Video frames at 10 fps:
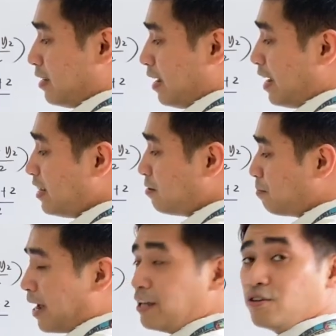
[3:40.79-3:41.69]
8
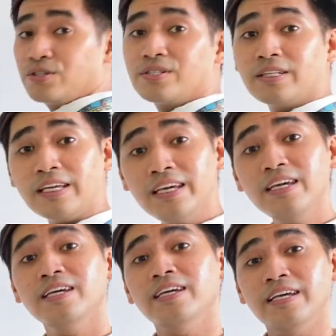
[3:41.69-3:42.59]
minus
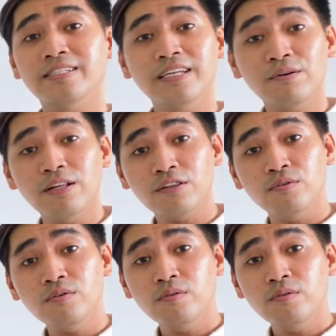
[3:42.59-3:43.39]
3 is equal to